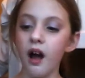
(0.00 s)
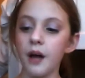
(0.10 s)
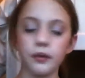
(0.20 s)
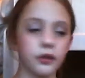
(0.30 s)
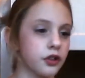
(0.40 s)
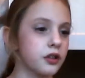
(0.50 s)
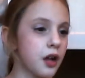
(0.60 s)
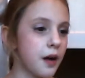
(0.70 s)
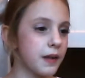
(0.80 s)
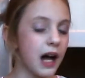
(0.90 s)
I will
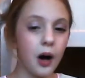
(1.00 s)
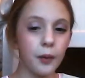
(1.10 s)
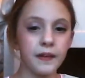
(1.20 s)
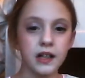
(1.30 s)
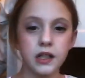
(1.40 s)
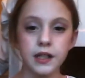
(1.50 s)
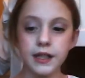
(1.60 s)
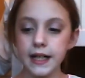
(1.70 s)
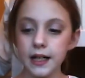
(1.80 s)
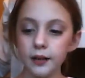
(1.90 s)
just cover that up with
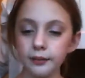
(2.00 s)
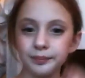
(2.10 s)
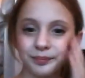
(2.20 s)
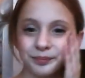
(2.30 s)
concealer,